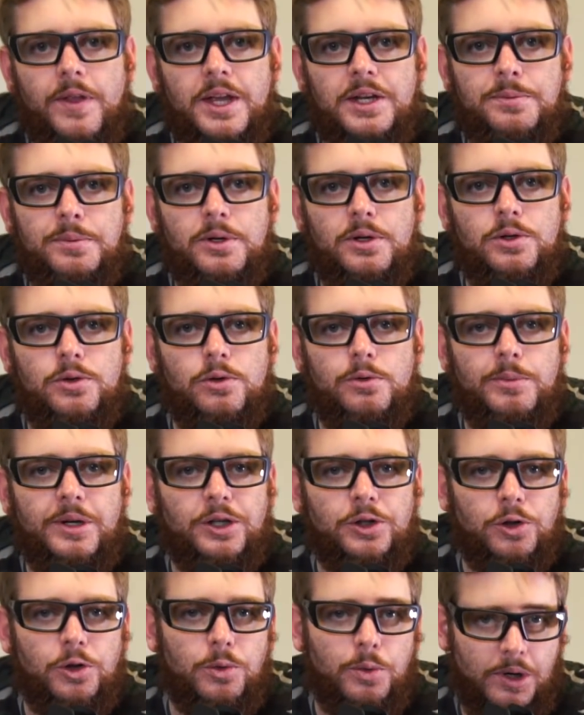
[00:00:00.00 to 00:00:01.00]
as per usual
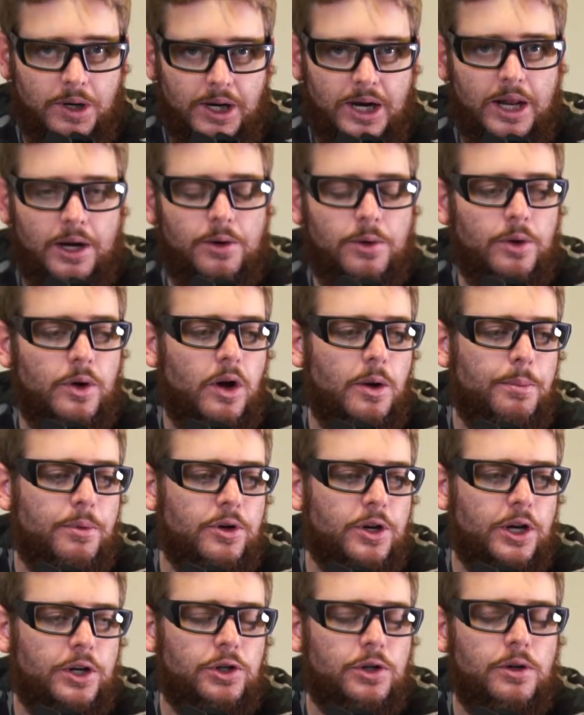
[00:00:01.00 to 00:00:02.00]
make sure you're wearing adequate eye
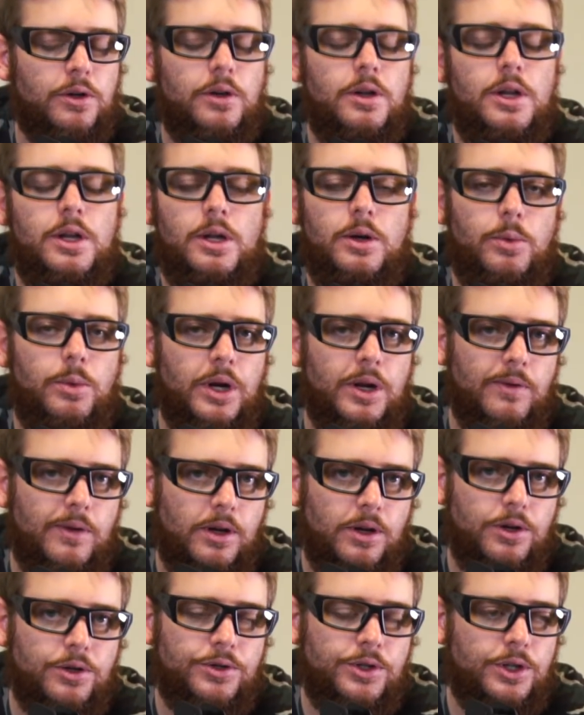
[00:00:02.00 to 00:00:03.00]
protection whenever
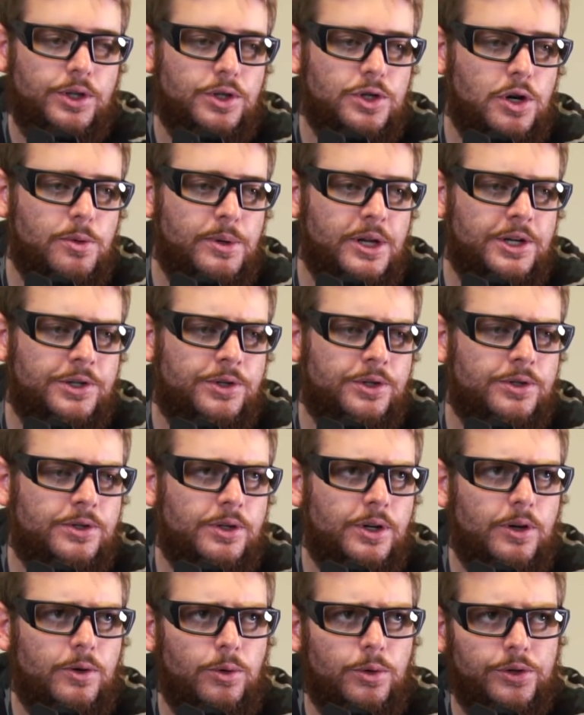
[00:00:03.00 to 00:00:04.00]
you're using your gel
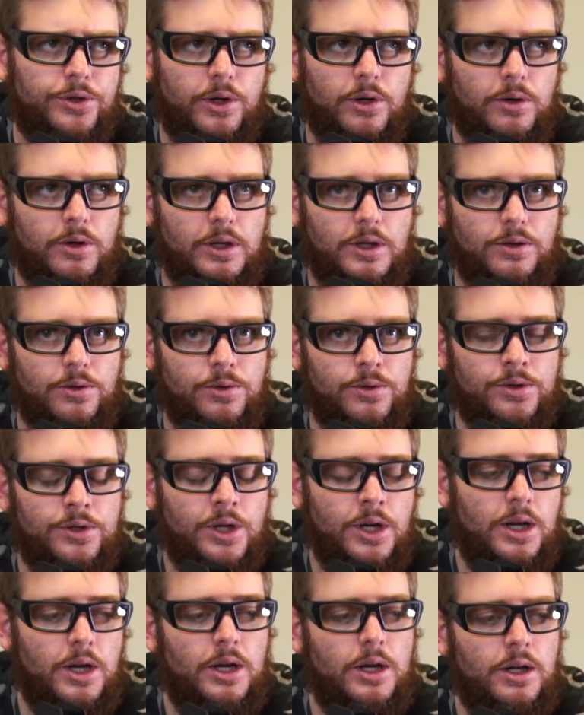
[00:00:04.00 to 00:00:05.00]
blasters also indoors
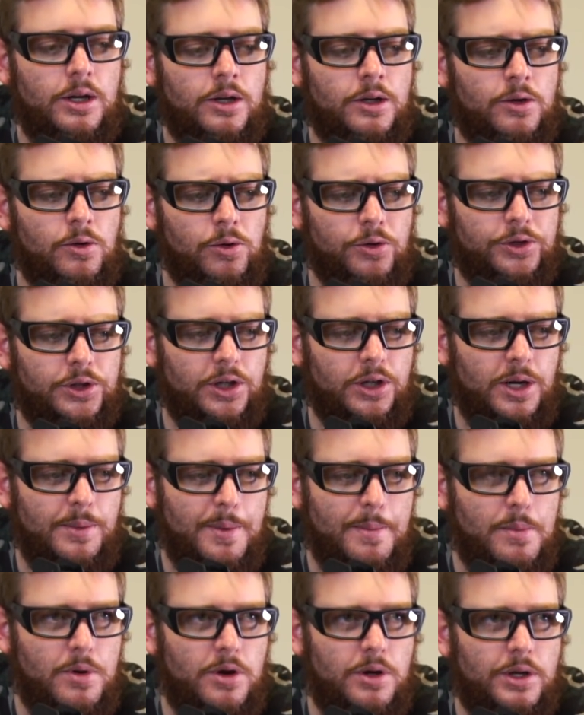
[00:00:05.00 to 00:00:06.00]
also keep
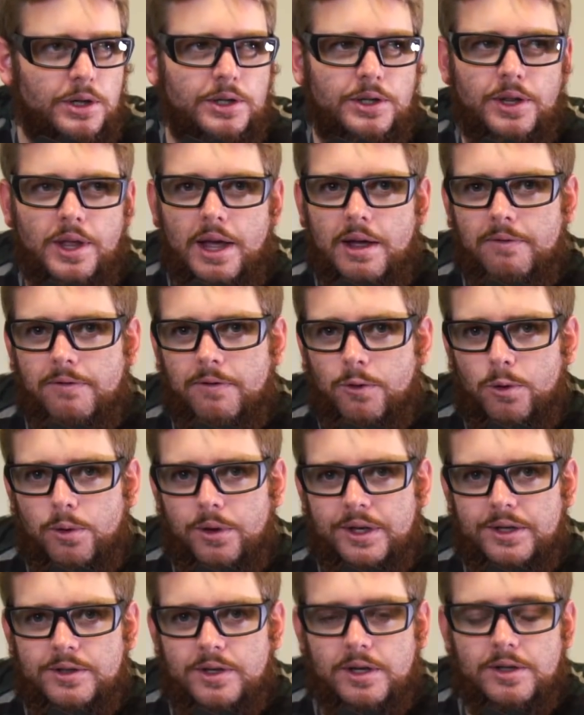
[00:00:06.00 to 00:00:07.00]
in mind that for all
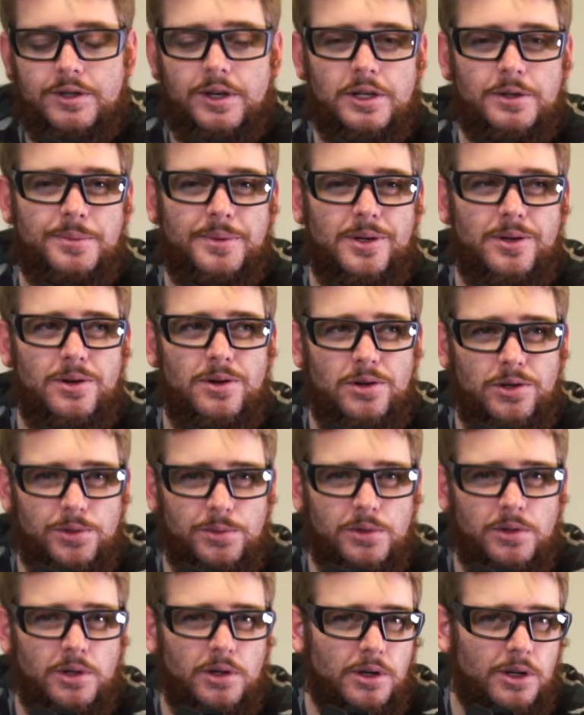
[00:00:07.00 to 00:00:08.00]
these tests as per
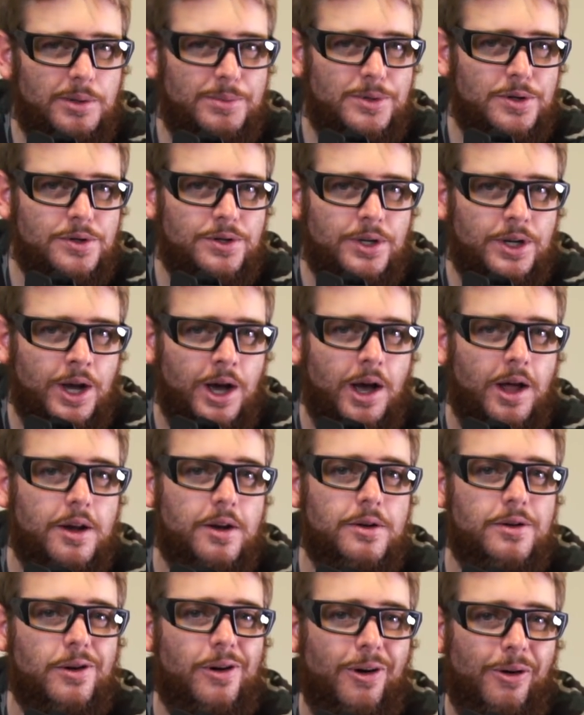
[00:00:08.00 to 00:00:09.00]
usual I am using
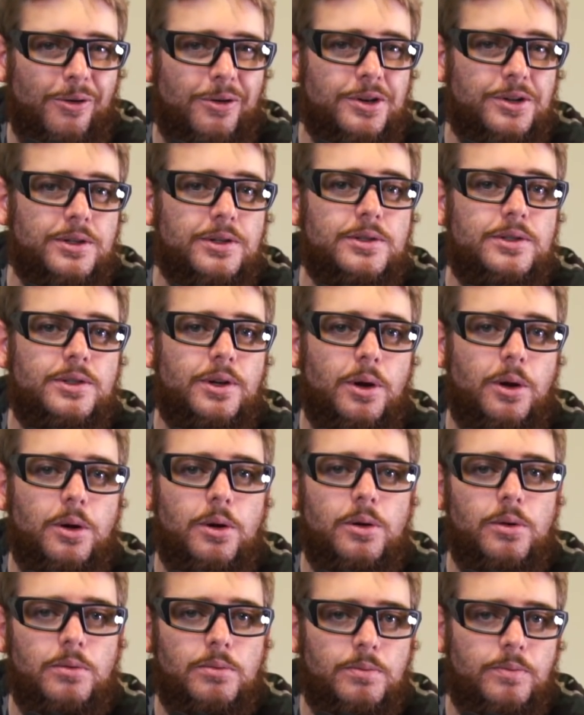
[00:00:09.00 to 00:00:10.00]
hardened oranges
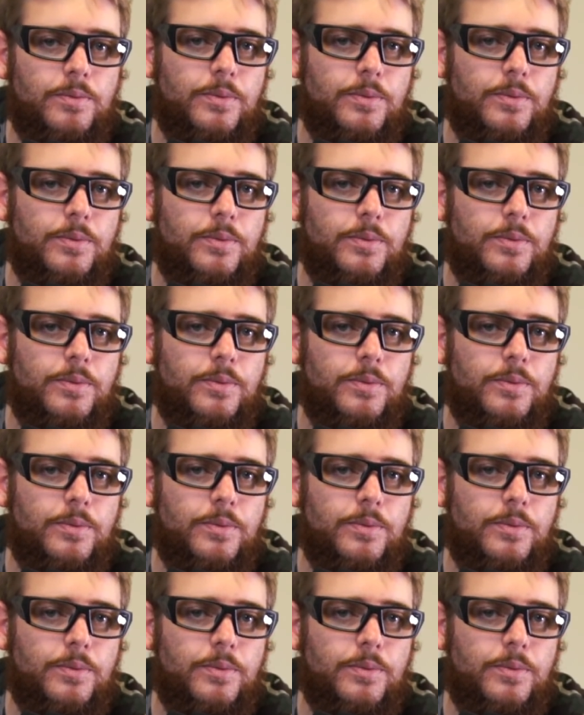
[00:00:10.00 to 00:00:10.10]
so